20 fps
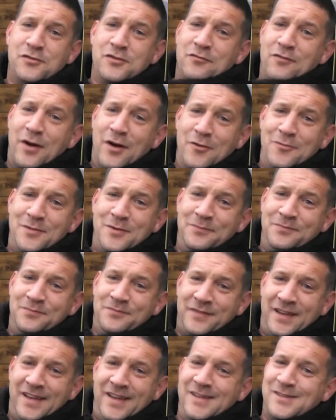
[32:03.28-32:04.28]
the road.
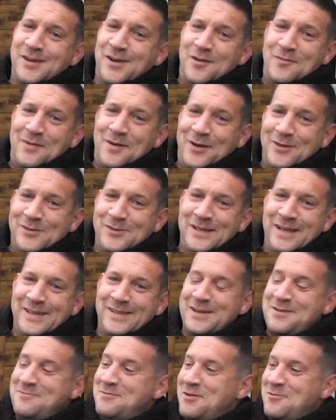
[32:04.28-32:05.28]
It is
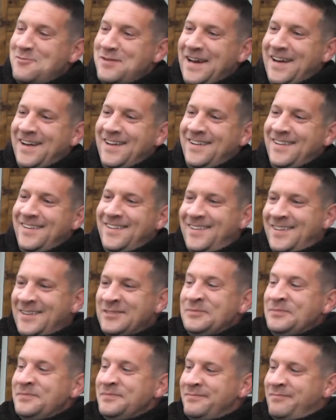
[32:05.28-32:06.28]
6:30 in the morning, and
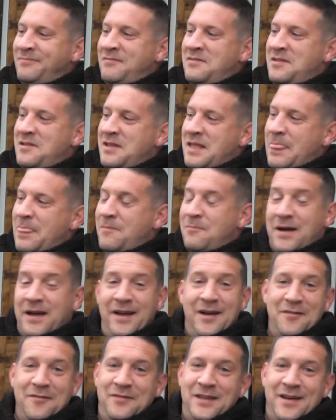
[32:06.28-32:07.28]

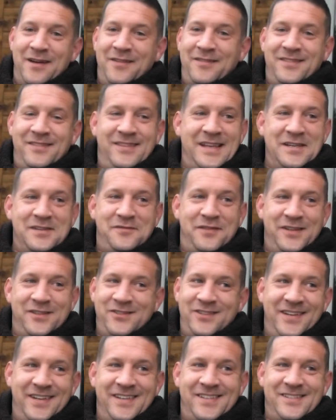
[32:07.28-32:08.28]
mate, this
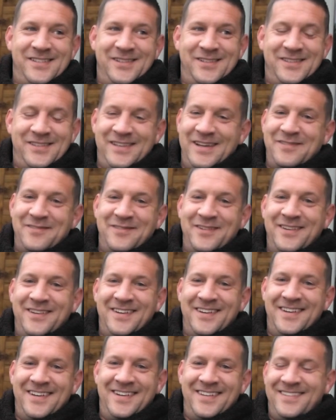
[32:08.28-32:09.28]
fishing is just different,
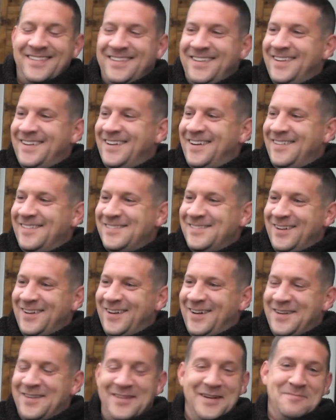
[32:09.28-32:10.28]
isn't it? It's not
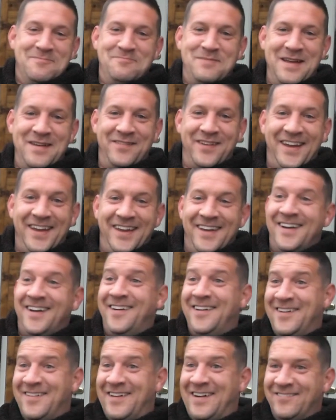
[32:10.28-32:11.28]
like you're in a
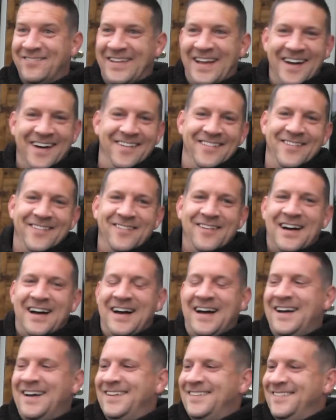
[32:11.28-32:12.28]
bivvy, you're up now and all
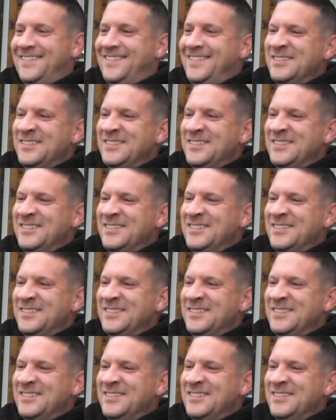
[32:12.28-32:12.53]
that, and